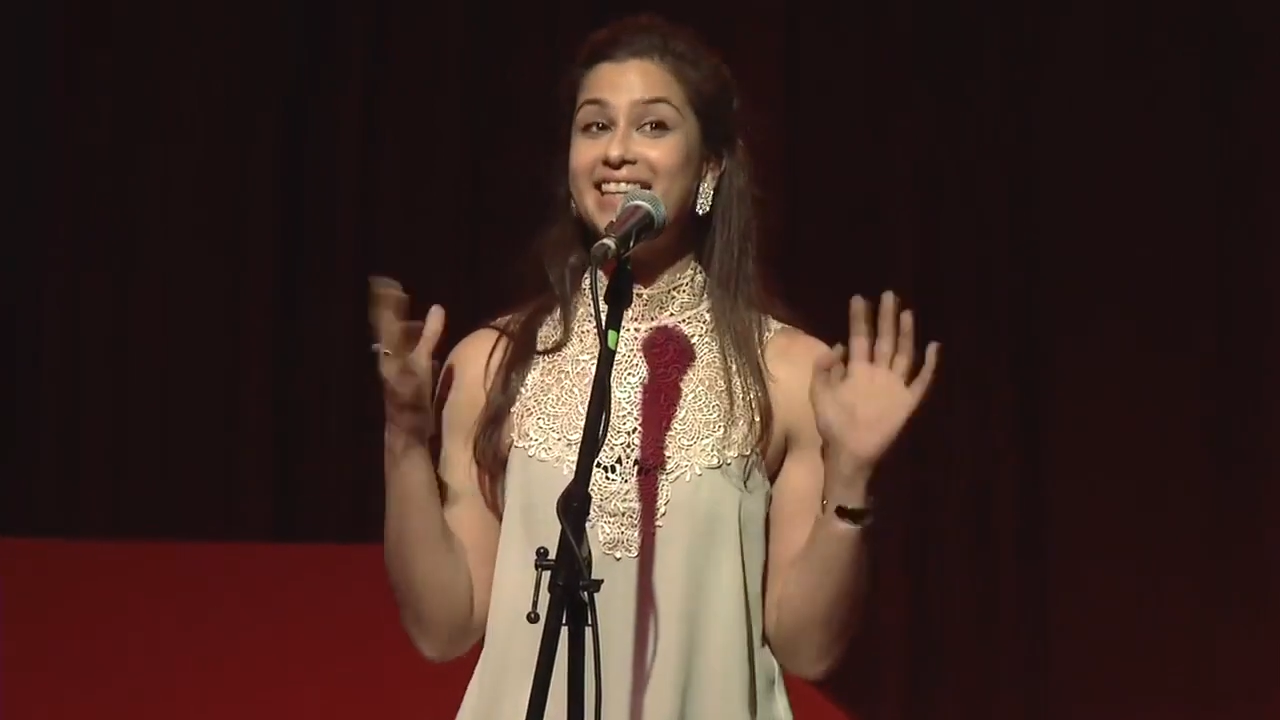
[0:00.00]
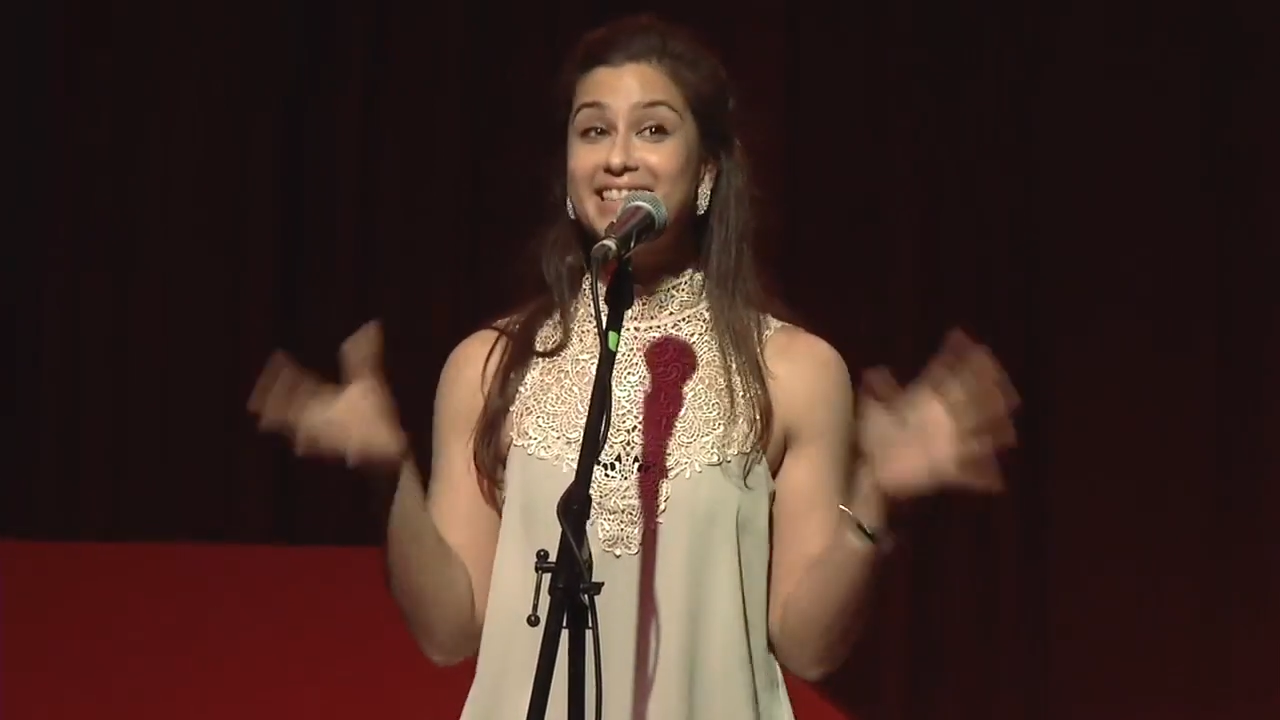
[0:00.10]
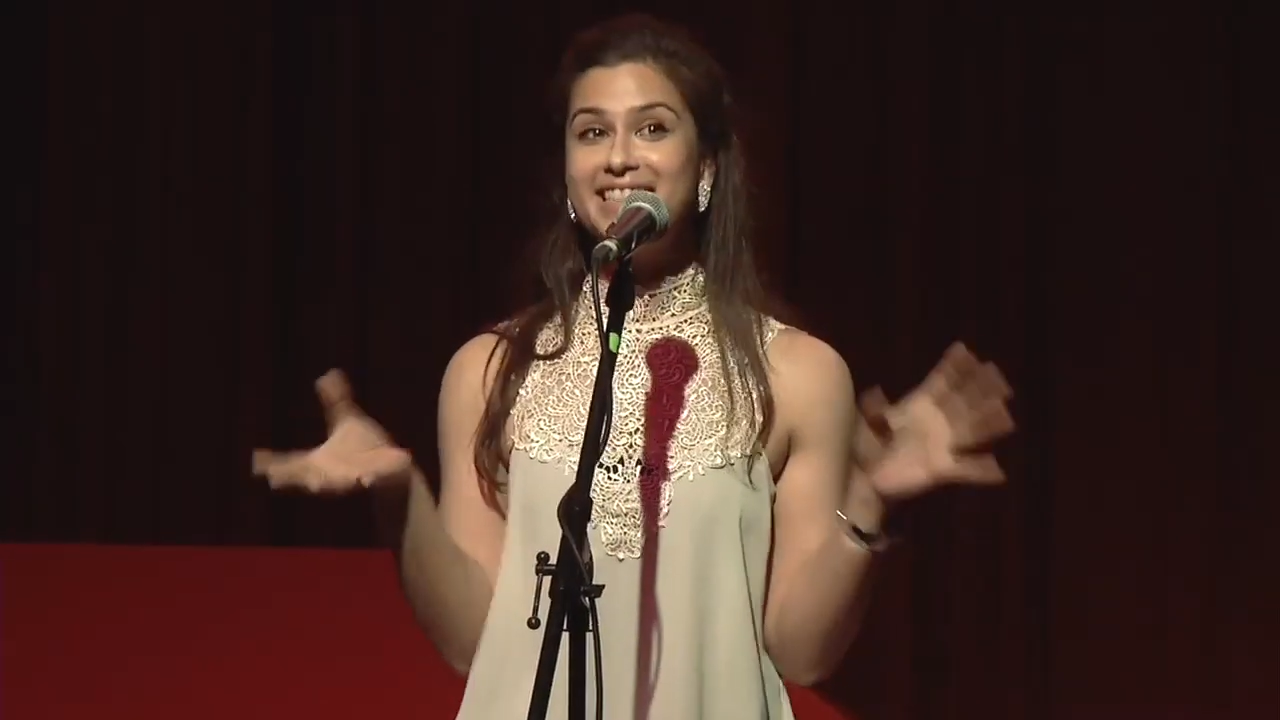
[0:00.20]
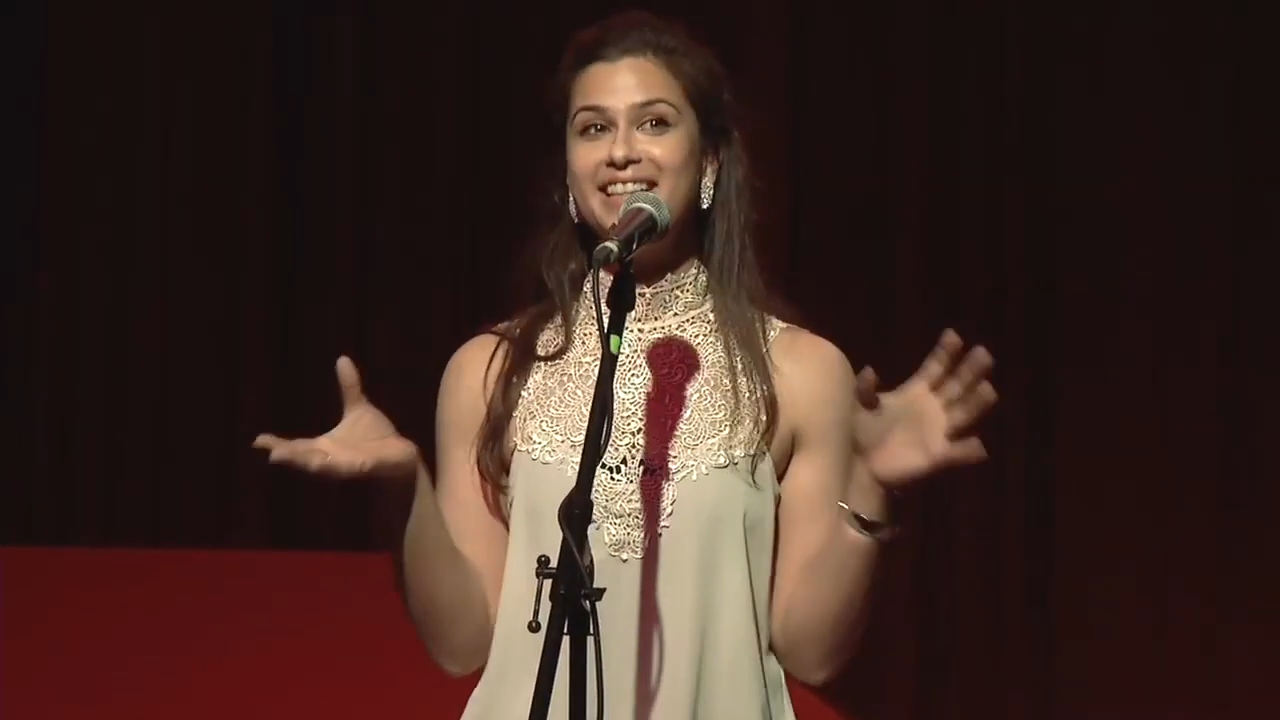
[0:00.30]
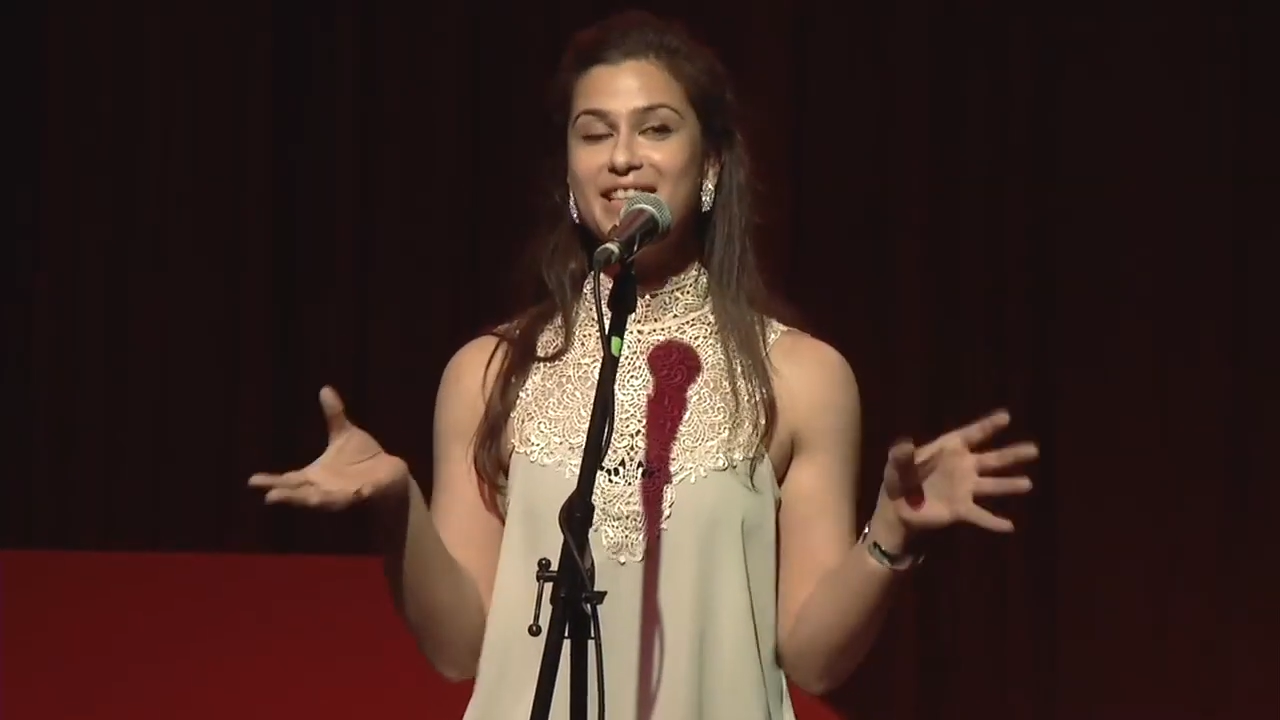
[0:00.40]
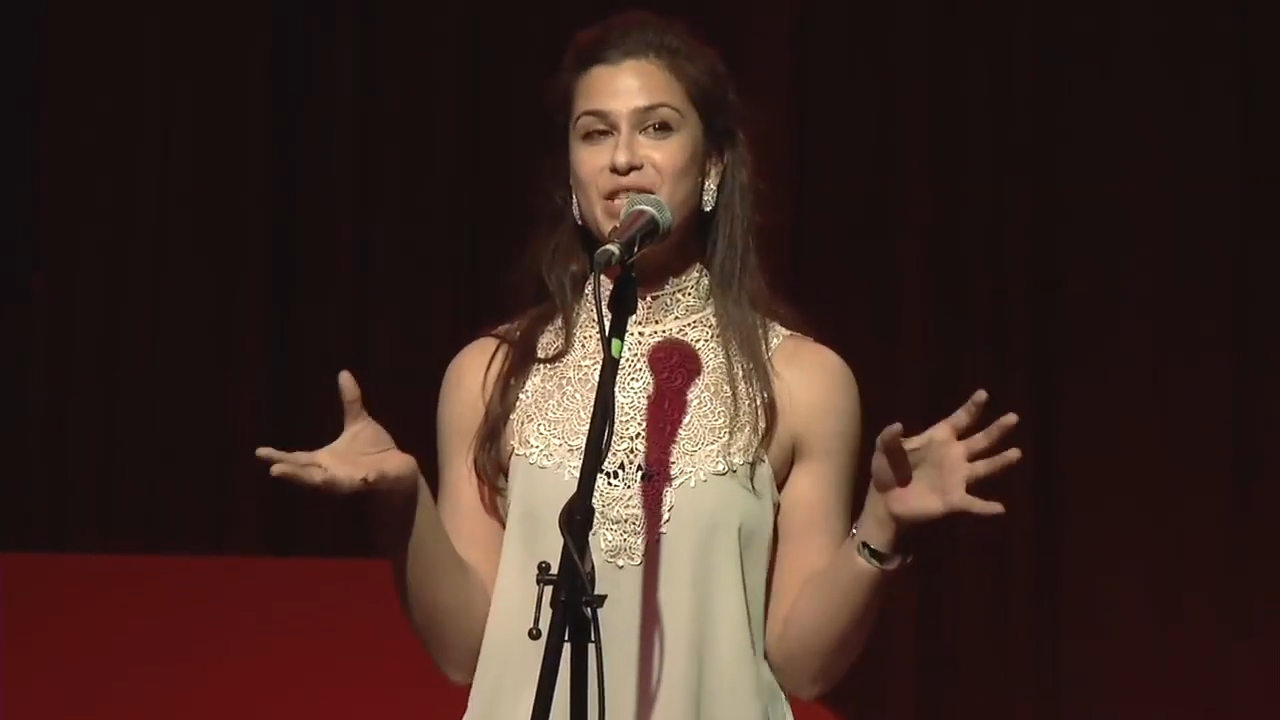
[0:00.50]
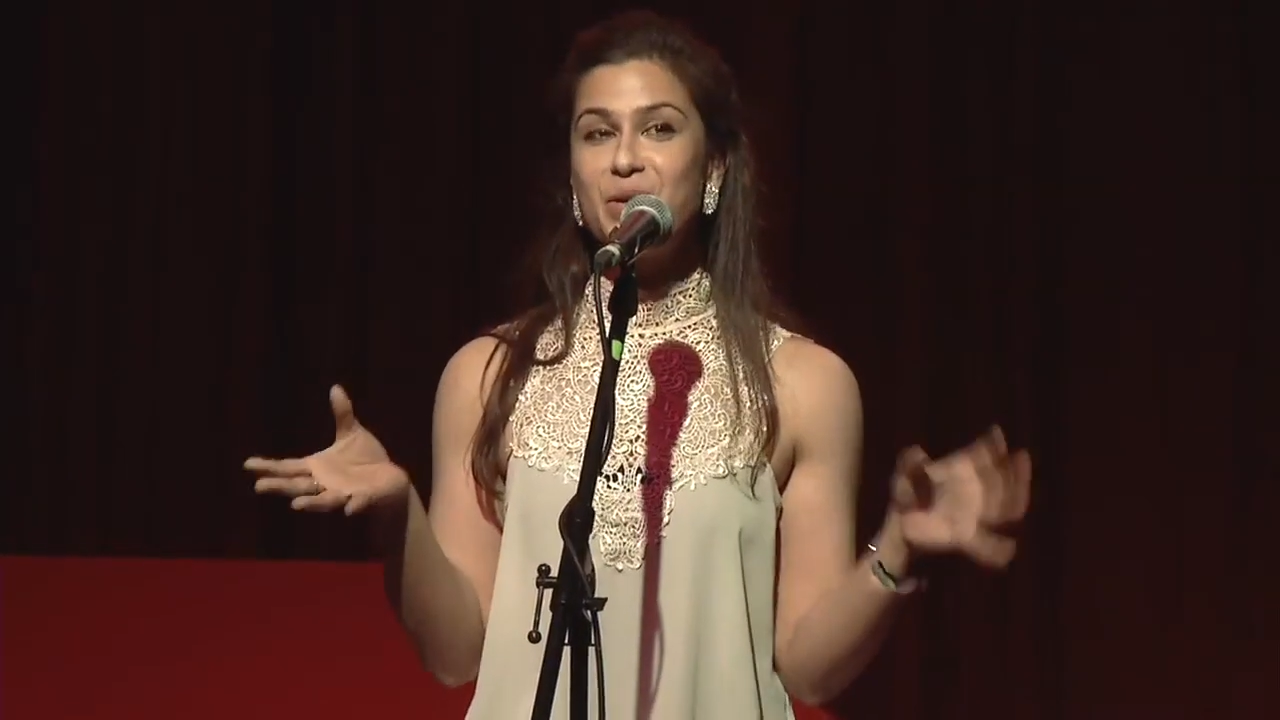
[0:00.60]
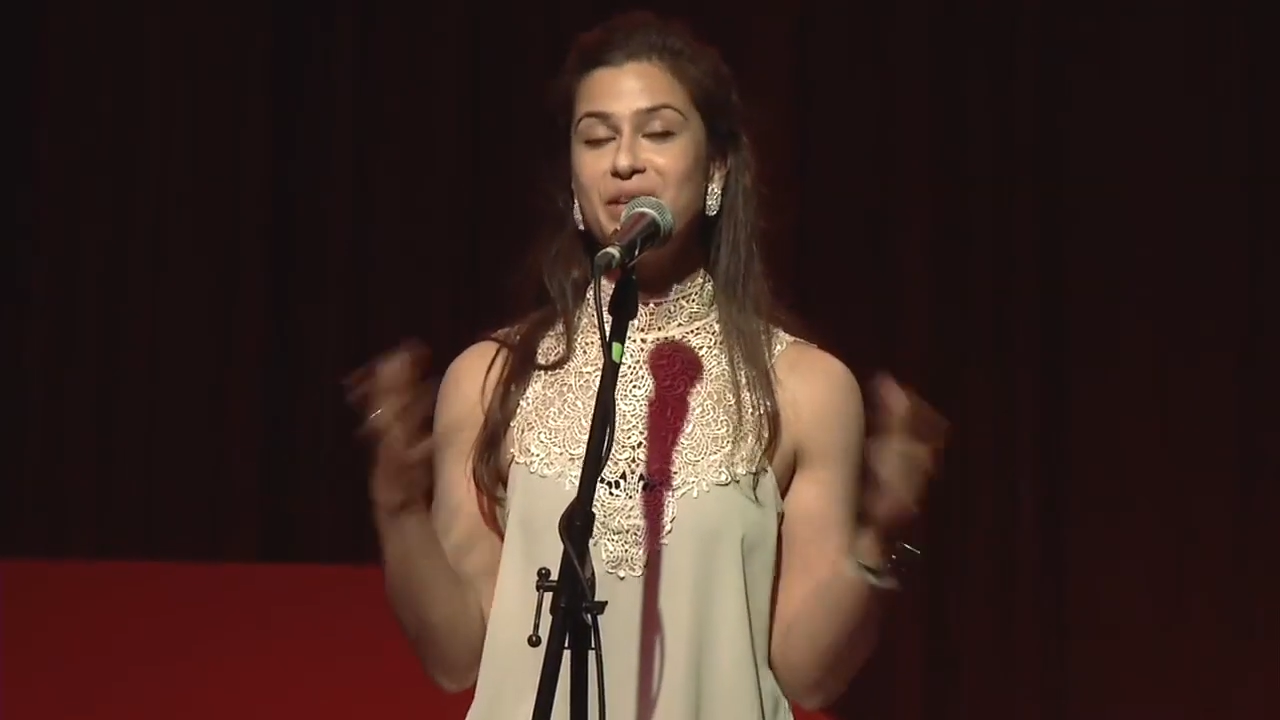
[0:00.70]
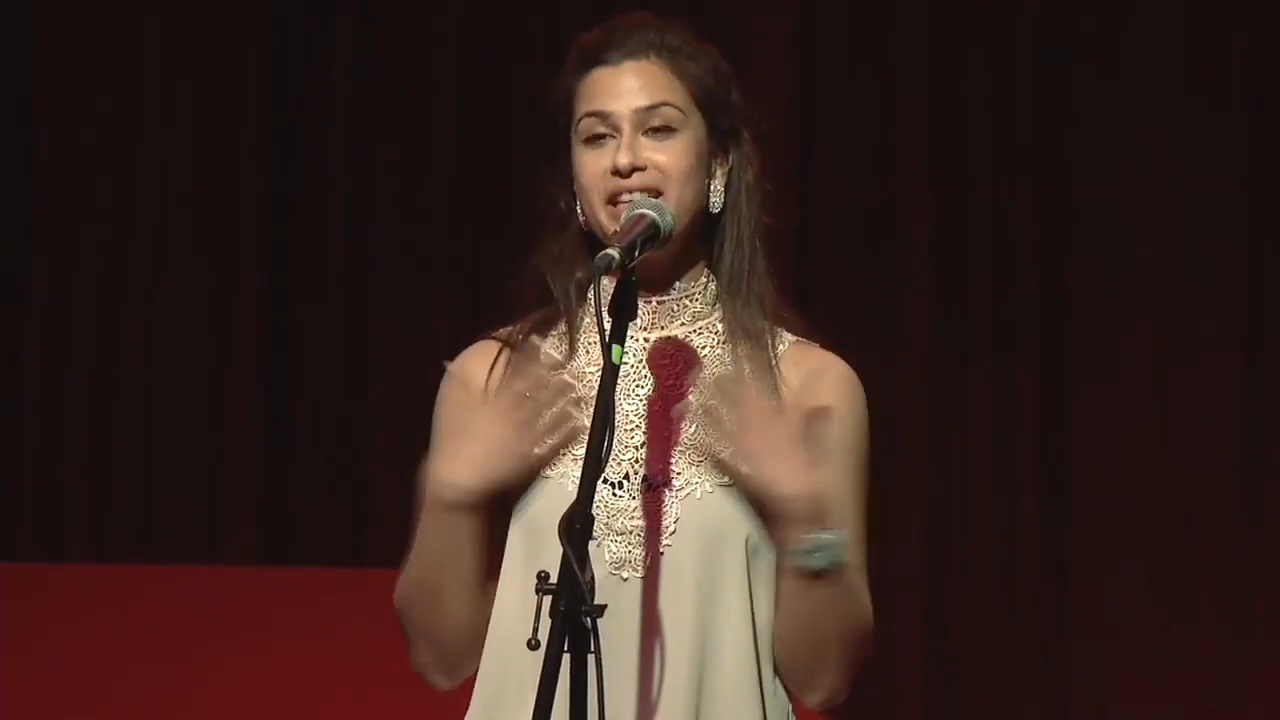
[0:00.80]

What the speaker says: had done the show,